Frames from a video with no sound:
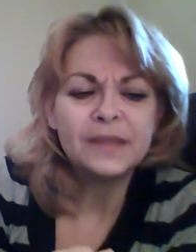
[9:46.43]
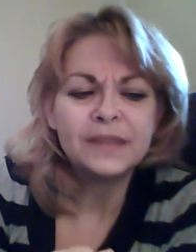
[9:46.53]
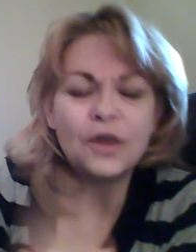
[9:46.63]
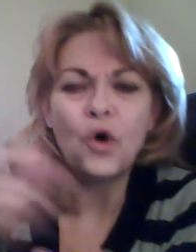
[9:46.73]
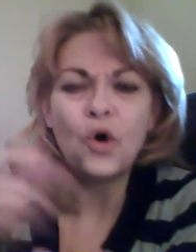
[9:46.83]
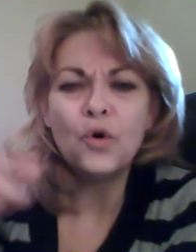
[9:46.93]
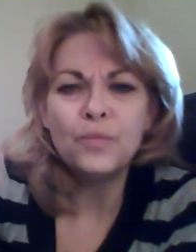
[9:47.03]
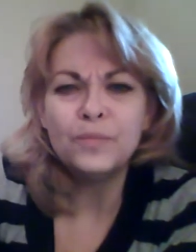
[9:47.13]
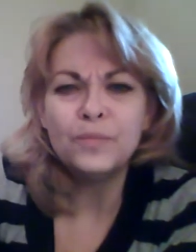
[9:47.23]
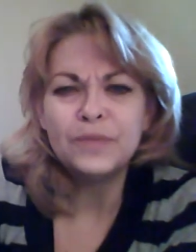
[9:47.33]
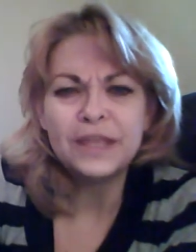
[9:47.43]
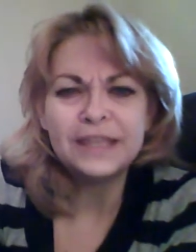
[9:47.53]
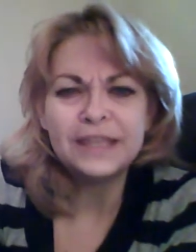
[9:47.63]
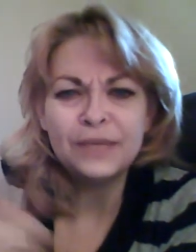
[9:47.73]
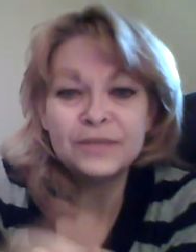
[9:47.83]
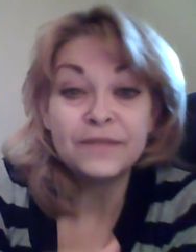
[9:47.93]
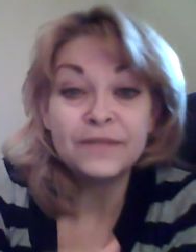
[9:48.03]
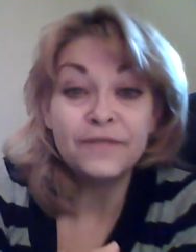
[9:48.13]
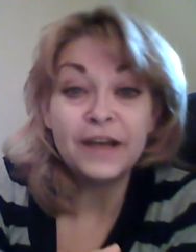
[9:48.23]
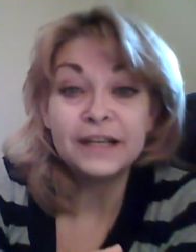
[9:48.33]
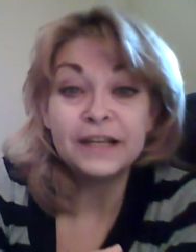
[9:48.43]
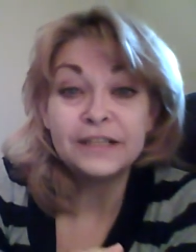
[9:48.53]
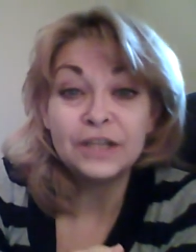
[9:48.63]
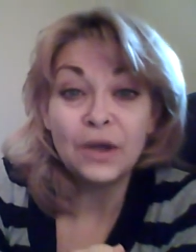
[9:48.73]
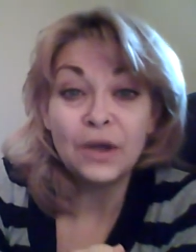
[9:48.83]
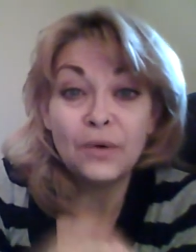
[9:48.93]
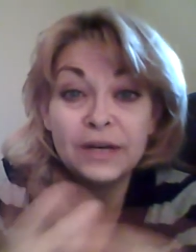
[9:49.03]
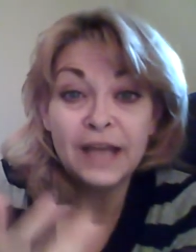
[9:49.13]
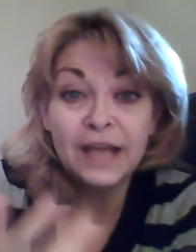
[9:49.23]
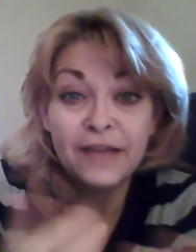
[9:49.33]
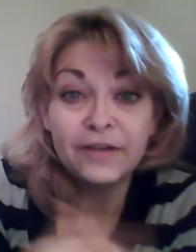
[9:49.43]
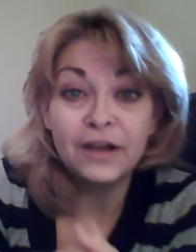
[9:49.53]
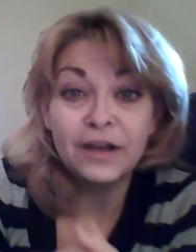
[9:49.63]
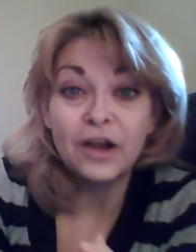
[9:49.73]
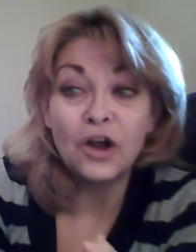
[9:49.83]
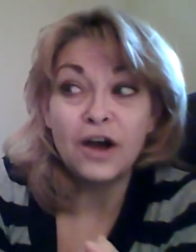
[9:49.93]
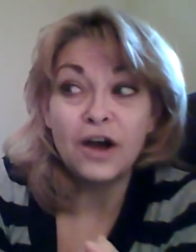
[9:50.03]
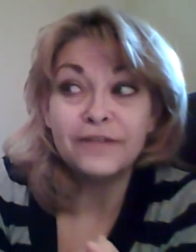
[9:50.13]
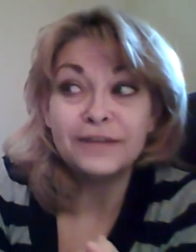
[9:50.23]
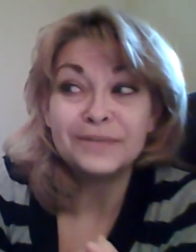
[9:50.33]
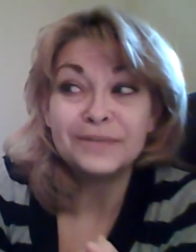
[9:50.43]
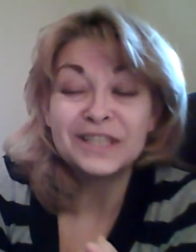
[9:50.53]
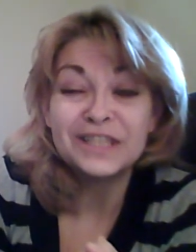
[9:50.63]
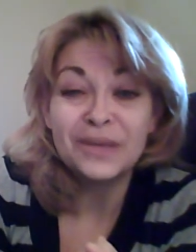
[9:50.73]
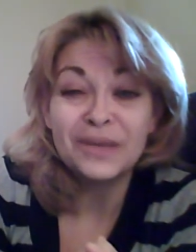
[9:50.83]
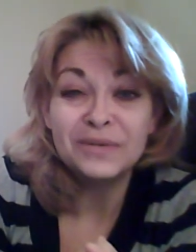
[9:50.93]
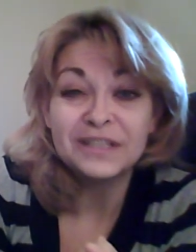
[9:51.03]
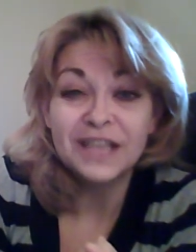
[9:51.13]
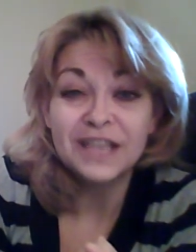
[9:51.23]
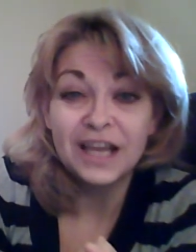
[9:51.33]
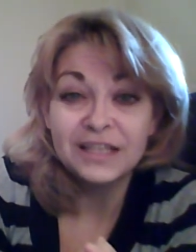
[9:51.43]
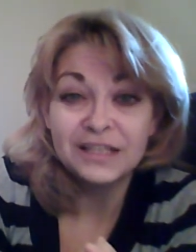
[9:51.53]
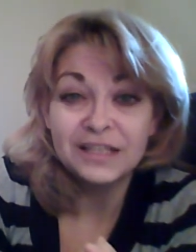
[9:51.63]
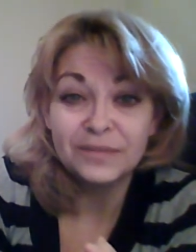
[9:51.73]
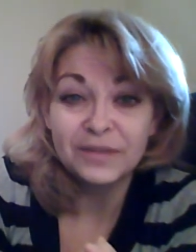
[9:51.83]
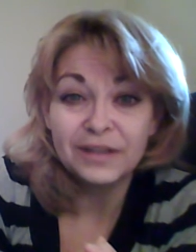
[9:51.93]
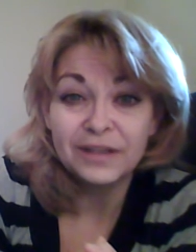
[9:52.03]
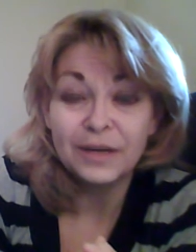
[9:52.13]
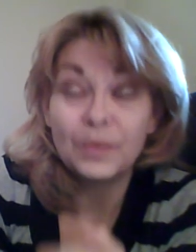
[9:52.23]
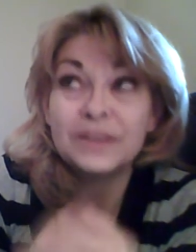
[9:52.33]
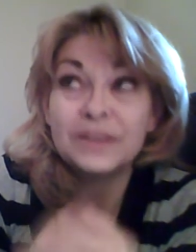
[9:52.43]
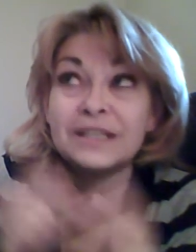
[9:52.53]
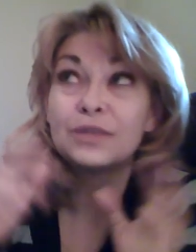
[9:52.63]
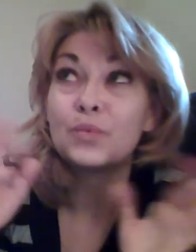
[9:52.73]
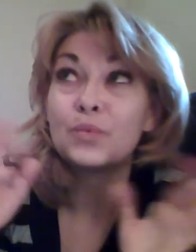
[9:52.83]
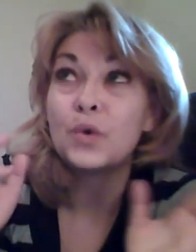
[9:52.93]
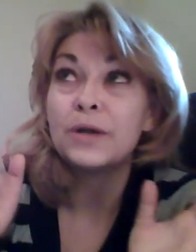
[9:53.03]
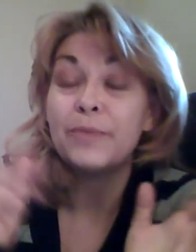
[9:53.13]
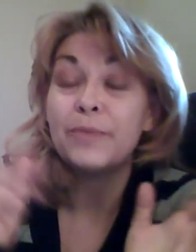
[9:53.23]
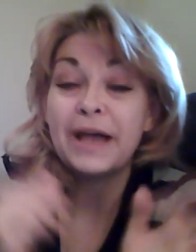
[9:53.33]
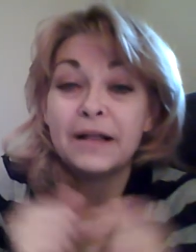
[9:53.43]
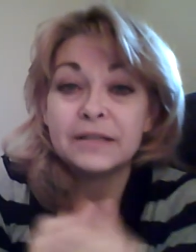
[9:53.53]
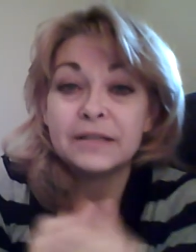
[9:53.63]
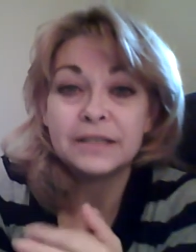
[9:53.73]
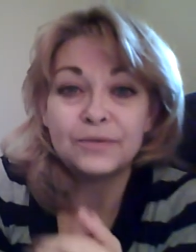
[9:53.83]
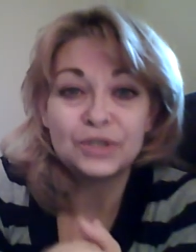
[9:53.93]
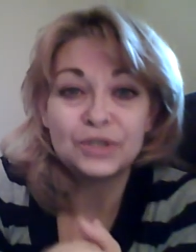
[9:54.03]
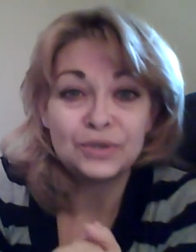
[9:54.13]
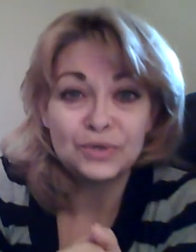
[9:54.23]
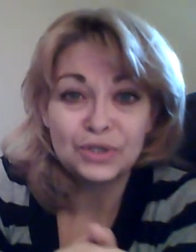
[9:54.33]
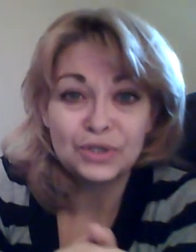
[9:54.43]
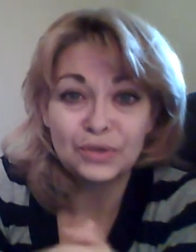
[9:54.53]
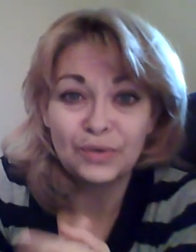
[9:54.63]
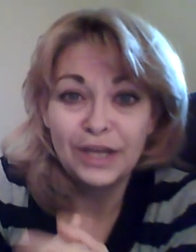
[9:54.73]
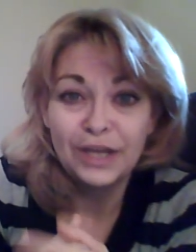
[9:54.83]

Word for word: the home that he was invited to go in and have a, a coffee, he was so disgusted with it. It wasn't the royal palace he was used to.